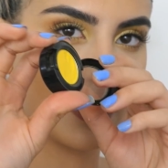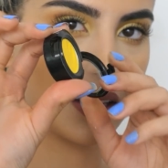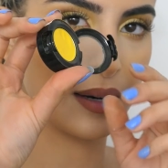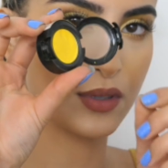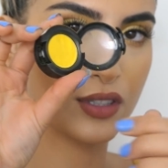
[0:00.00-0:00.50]
And
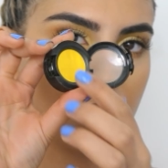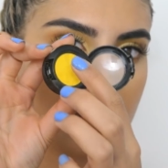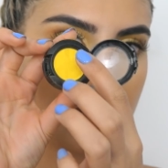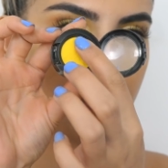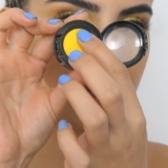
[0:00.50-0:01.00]
then I'm just going
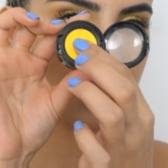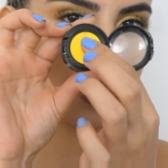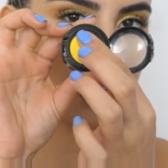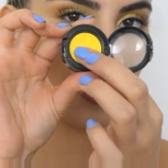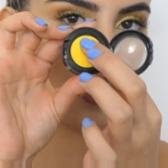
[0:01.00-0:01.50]
to dip into the
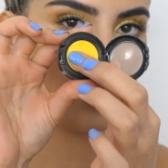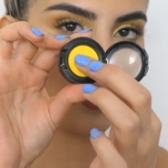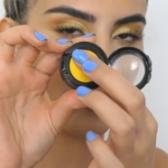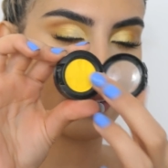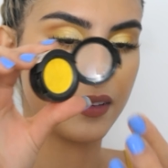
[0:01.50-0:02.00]
yellow
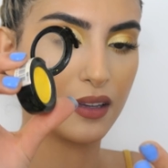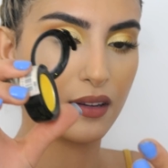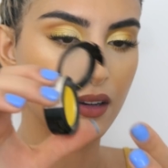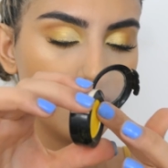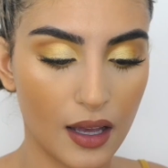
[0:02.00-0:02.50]
with my
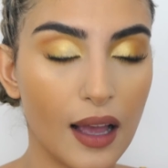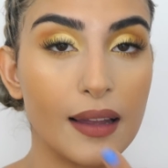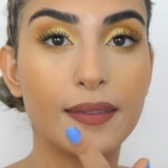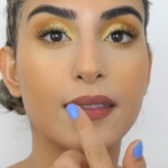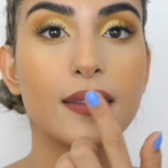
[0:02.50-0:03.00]
finger
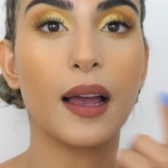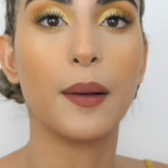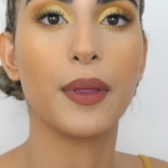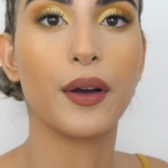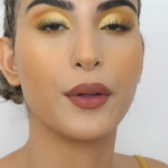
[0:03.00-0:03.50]
and
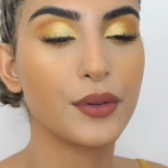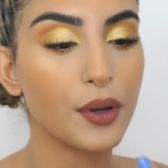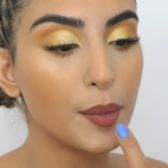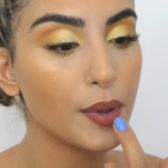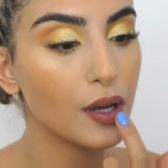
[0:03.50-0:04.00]
tap that on
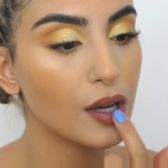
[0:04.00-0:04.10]
top.